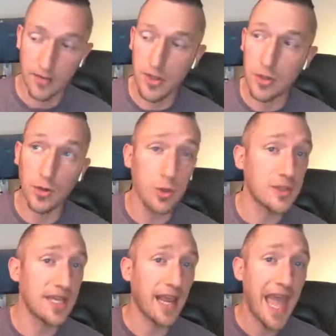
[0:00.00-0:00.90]
then you're
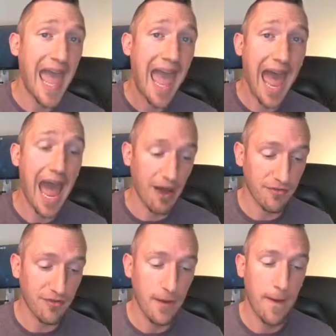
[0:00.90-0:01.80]
losing
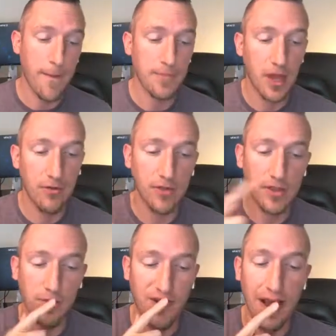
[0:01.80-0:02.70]
half
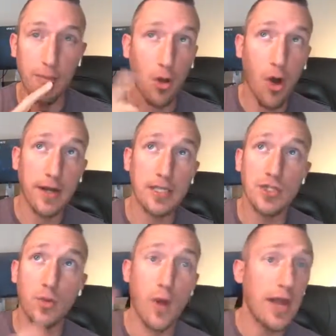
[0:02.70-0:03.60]
of the viable
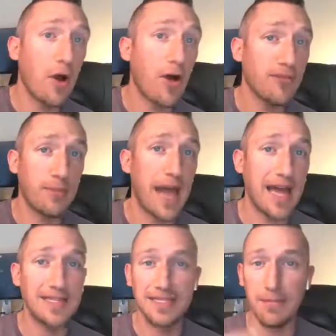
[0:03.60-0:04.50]
audience right off the
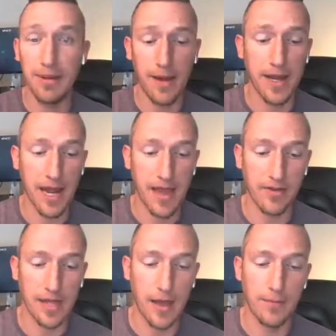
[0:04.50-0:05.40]
bat simply by not
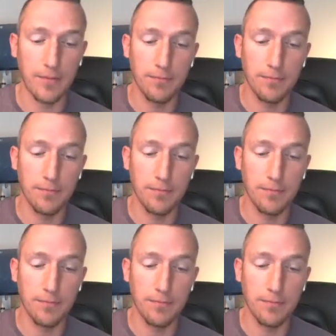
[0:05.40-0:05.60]
having that.